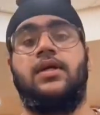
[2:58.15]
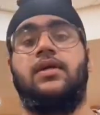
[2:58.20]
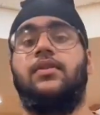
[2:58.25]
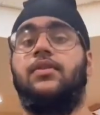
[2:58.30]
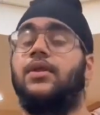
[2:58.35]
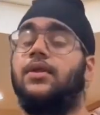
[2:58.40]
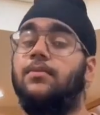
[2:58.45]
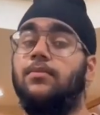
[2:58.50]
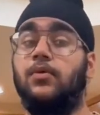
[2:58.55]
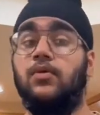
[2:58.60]

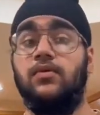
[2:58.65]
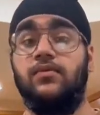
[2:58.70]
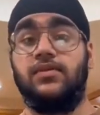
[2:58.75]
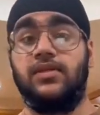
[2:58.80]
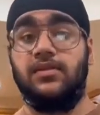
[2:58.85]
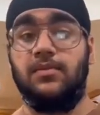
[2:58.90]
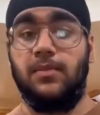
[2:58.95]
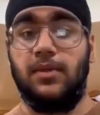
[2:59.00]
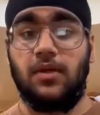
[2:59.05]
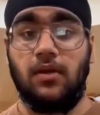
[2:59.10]
then move to
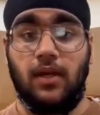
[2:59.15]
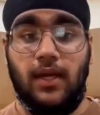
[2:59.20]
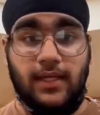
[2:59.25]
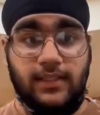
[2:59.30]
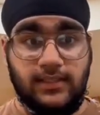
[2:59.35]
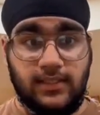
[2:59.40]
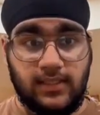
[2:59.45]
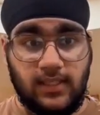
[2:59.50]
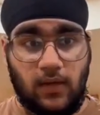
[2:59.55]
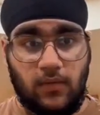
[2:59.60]
the Middle
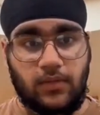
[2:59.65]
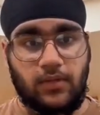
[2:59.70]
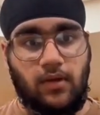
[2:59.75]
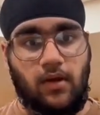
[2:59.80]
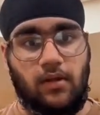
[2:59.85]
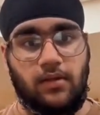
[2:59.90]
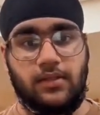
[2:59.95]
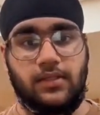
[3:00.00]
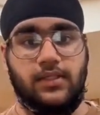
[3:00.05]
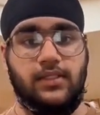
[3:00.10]
and South
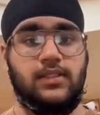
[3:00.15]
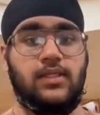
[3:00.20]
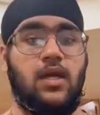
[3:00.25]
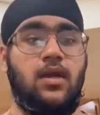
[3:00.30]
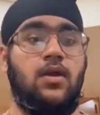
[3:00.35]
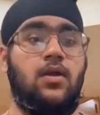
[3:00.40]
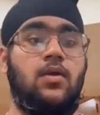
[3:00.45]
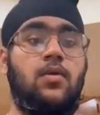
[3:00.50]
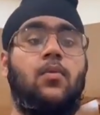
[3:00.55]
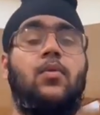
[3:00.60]
colonies,
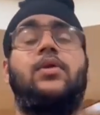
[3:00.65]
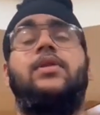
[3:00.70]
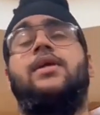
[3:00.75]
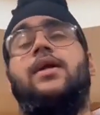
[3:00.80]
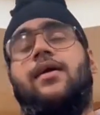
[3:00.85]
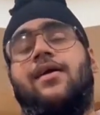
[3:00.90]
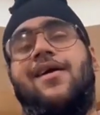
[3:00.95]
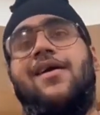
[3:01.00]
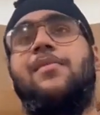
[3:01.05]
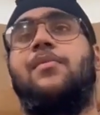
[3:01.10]
where the
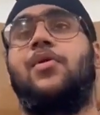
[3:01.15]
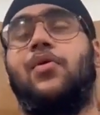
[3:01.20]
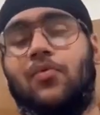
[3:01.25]
economy